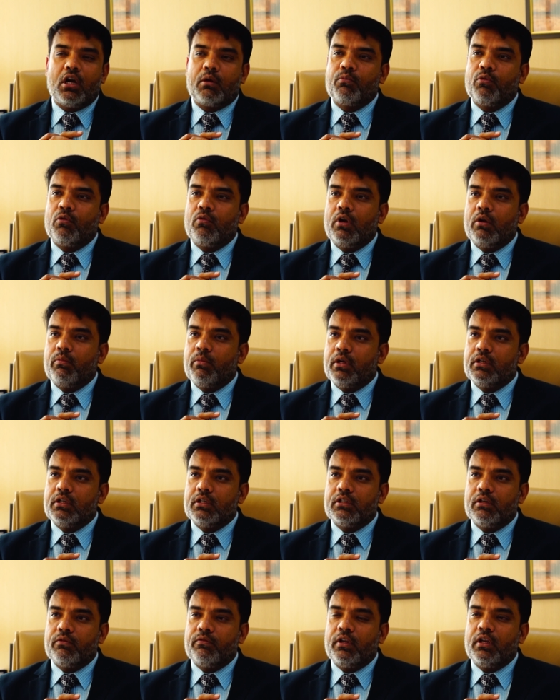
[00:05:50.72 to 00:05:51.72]
nagpur will emerge
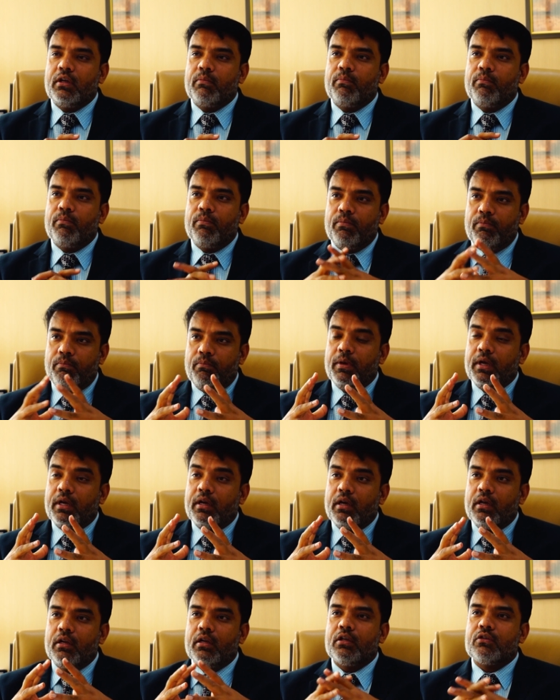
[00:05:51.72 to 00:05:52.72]
as a very
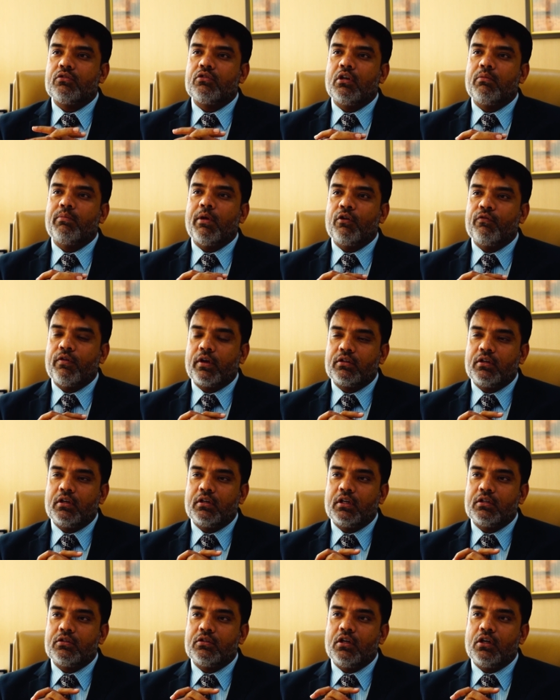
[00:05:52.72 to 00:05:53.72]
big industrial
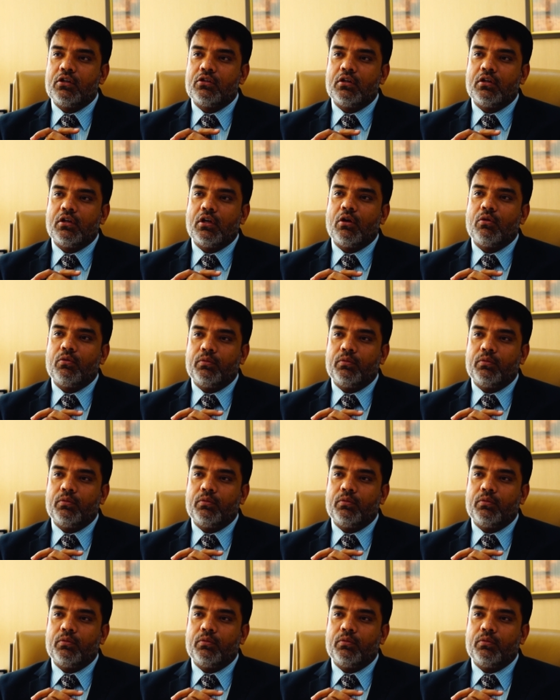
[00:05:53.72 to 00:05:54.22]
manufacturing destination now